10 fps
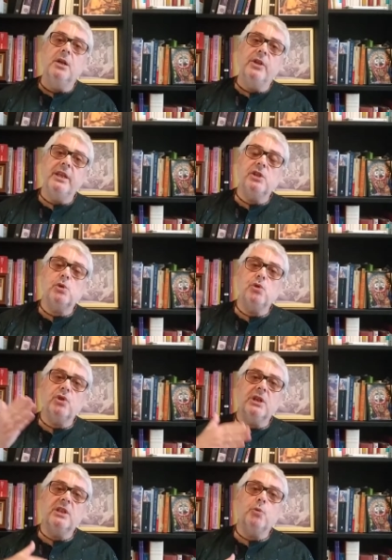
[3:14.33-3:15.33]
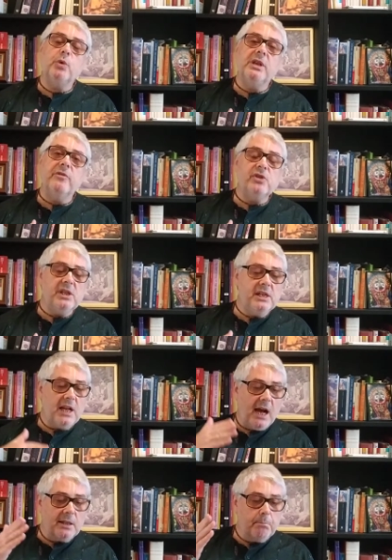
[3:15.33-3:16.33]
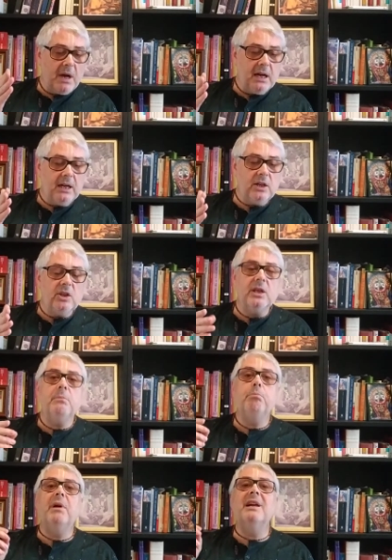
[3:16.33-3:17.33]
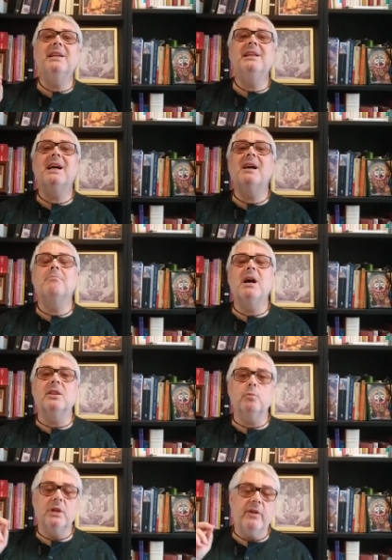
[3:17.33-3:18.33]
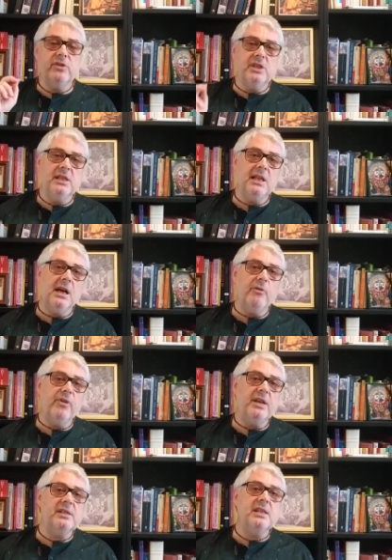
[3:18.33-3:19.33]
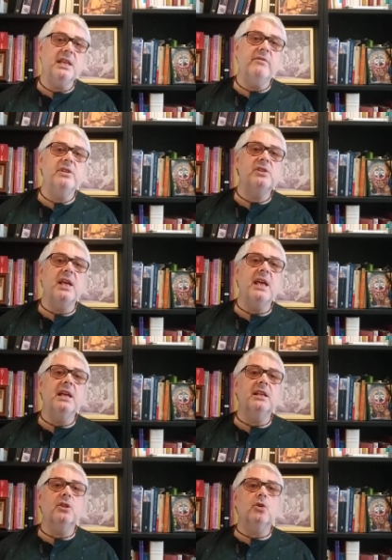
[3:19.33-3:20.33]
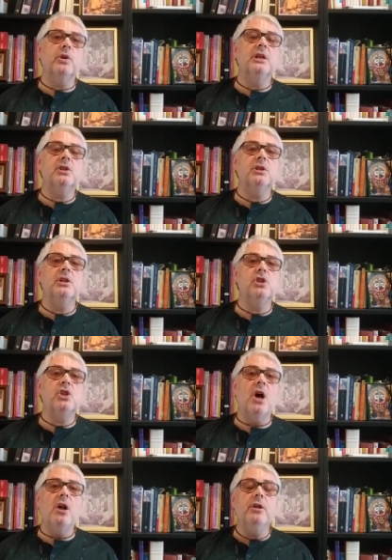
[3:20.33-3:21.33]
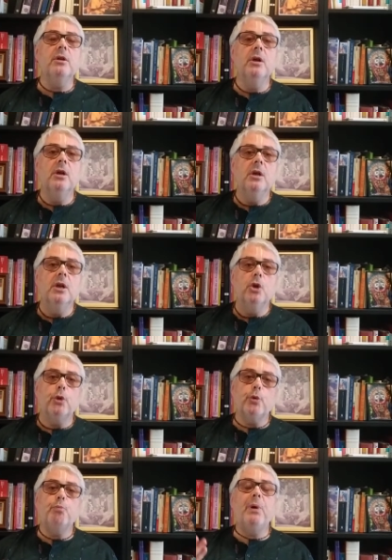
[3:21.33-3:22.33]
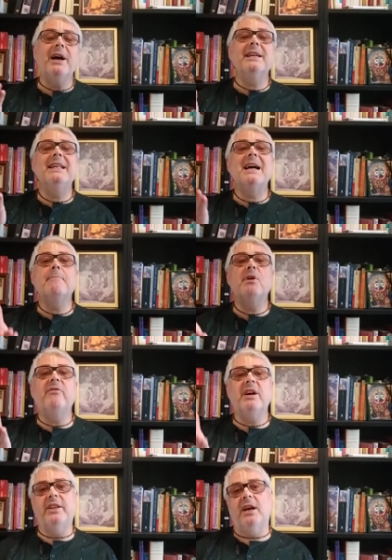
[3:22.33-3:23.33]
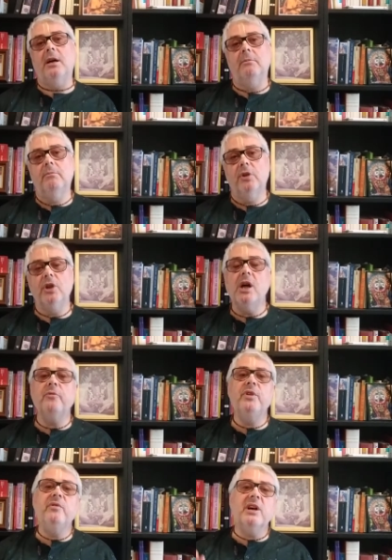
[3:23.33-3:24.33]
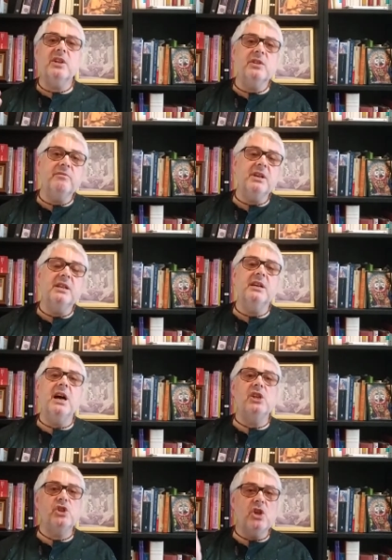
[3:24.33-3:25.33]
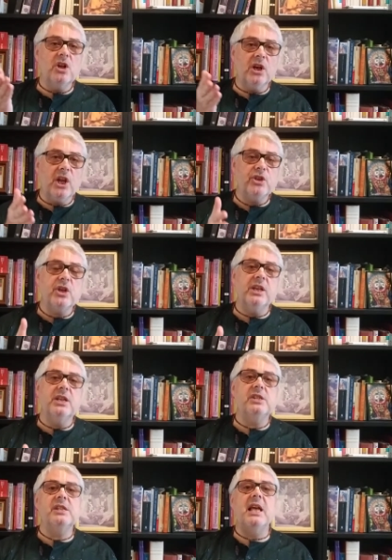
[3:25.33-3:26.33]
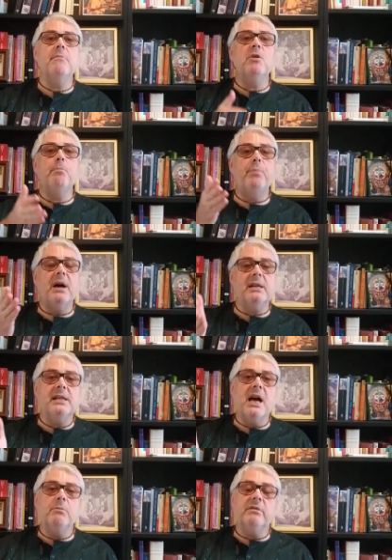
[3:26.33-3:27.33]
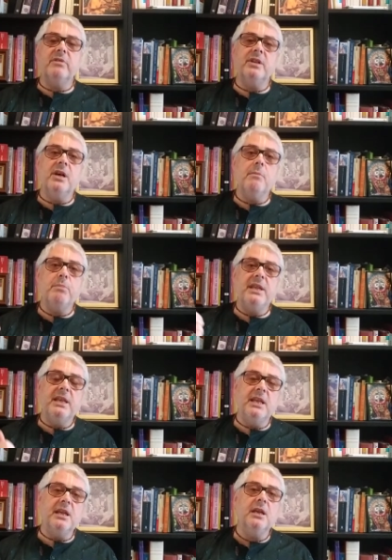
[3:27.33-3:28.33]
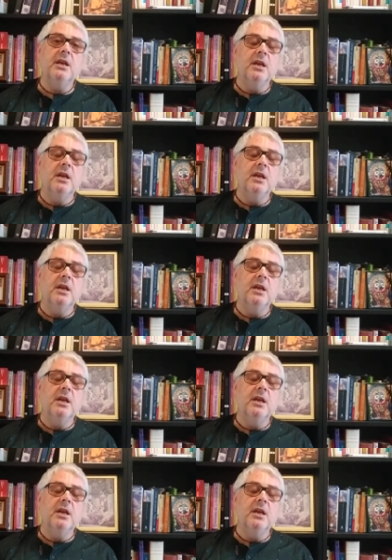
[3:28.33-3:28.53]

the sutra that we have seen, Atma Krite Parinamat. We have seen how Vyasadeva is saying that creation is done through Parinamavada not Vivartavada as Shankaracharya is saying, but Parinamavada, meaning